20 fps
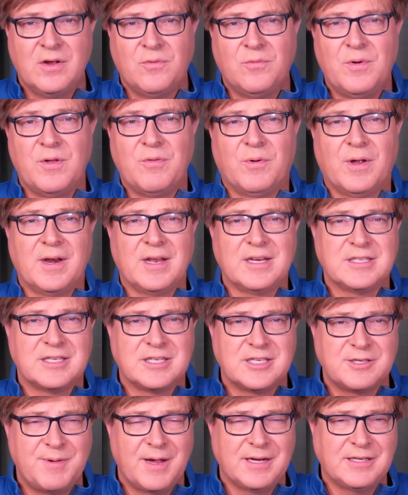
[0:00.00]
with what is
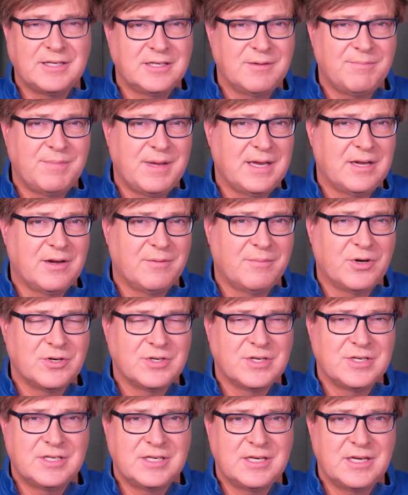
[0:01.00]
expected to be an
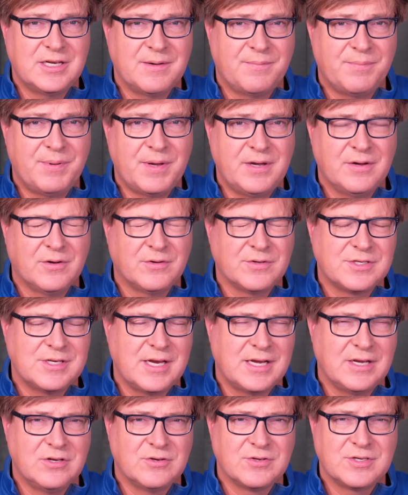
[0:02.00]
emergency appeal
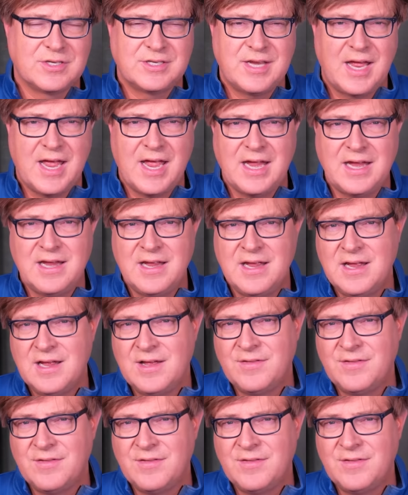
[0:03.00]
seeking to stay